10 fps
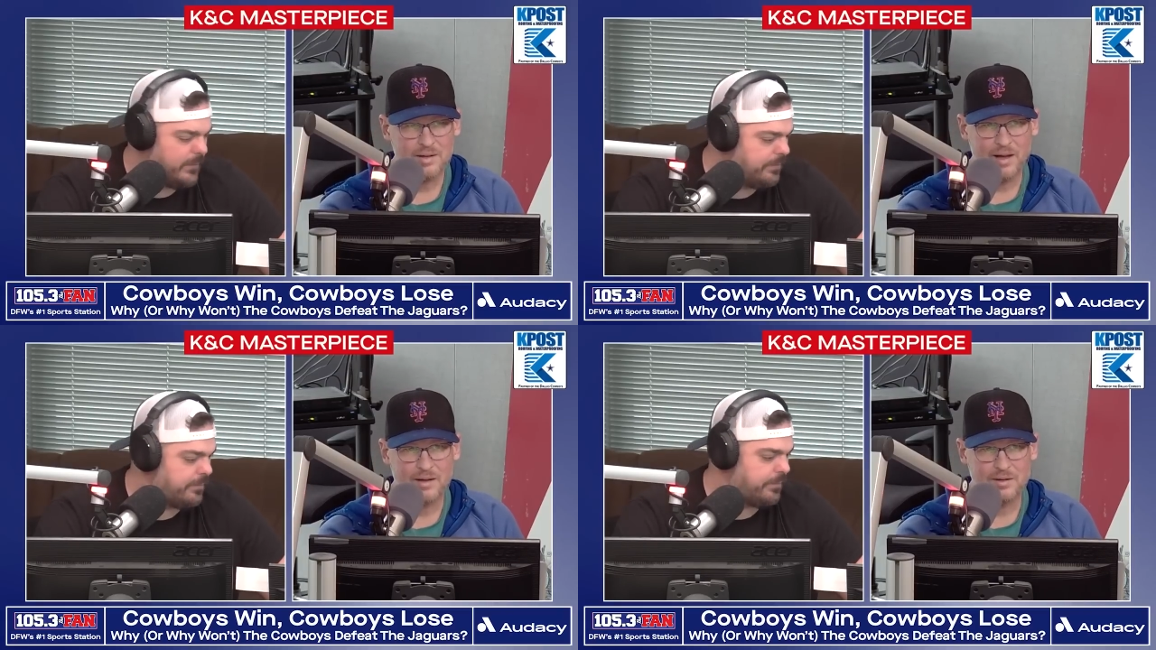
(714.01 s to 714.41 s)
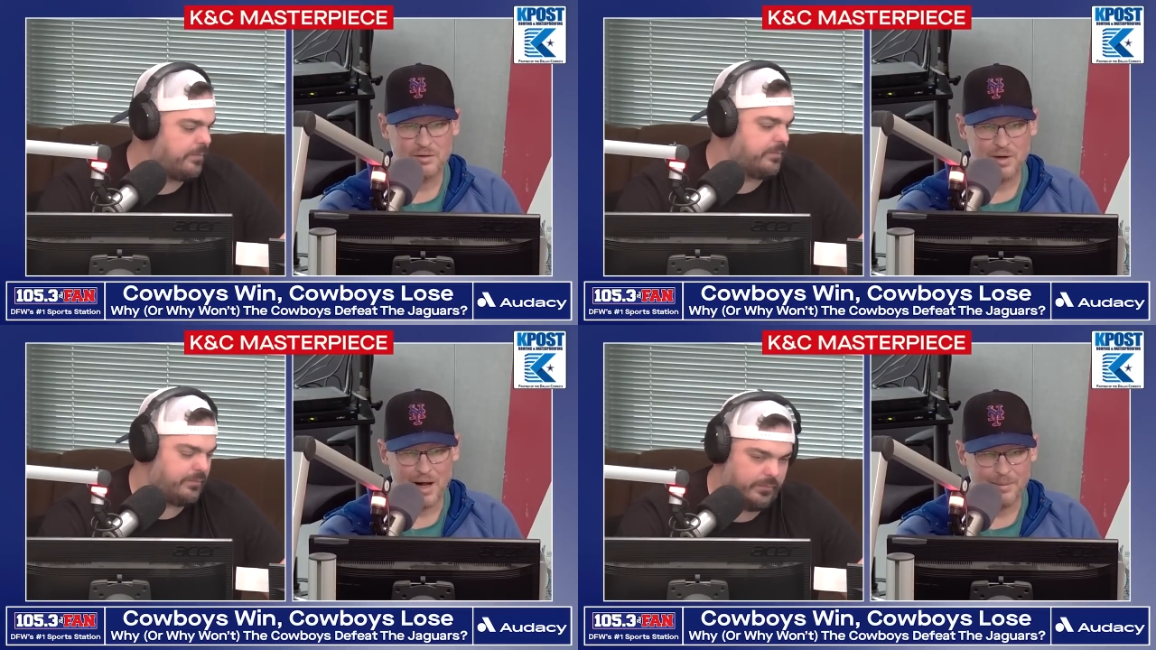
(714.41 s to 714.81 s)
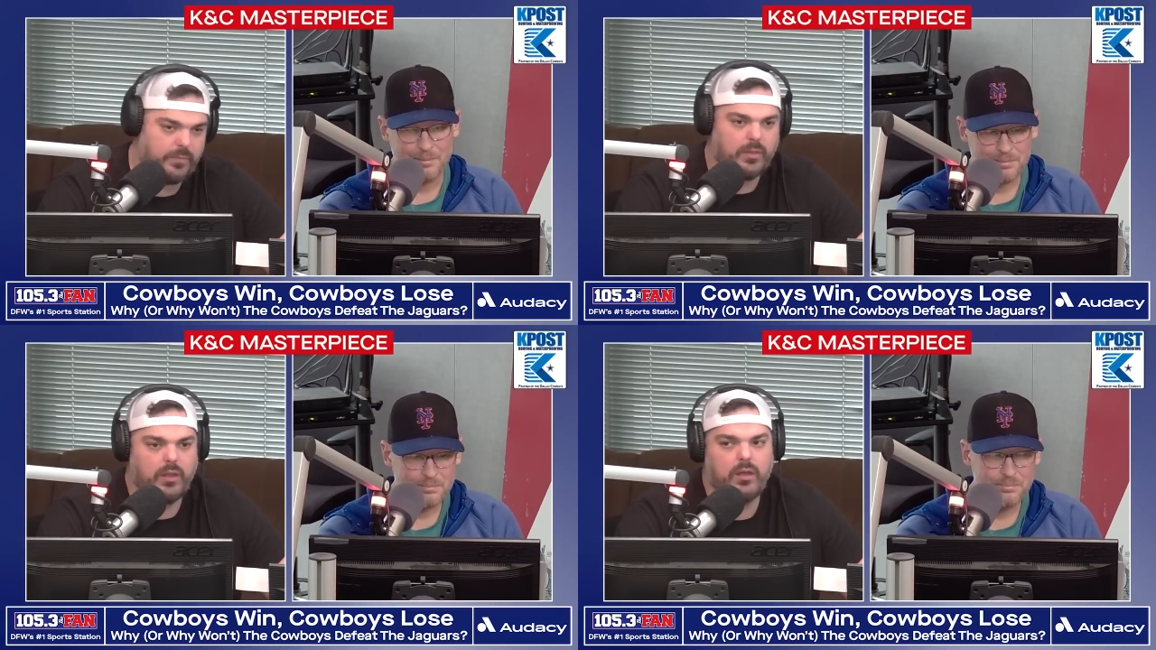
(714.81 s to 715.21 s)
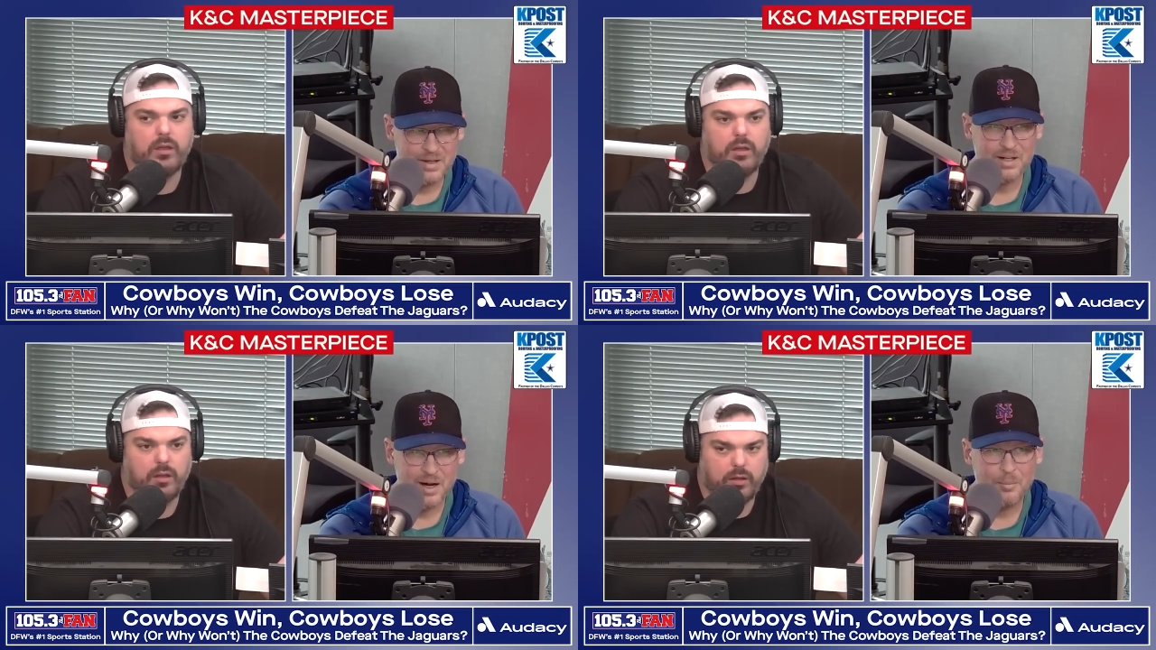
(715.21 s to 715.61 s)
Speaker 1: He's like, dude, I'm
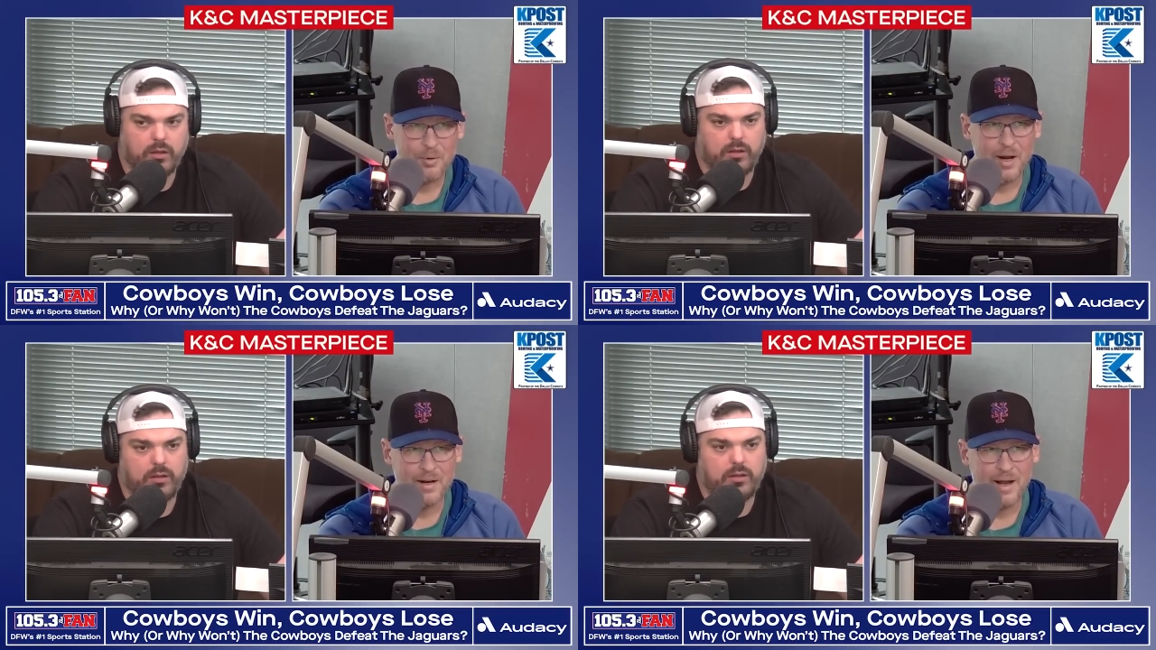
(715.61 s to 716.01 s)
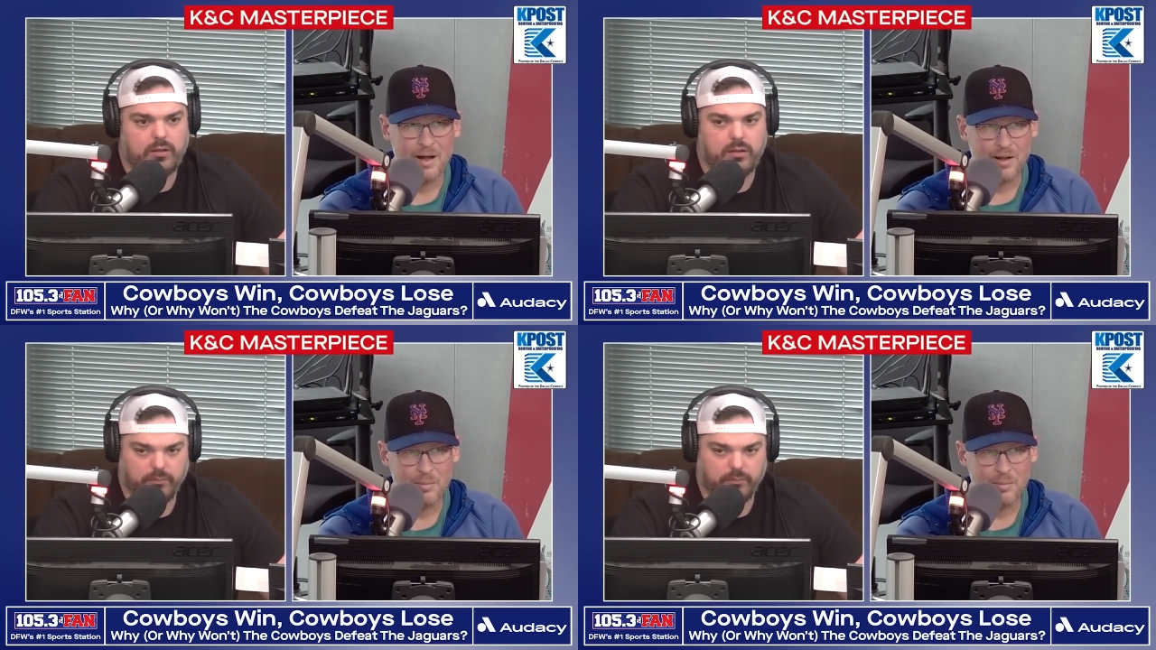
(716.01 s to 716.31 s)
beat up right now.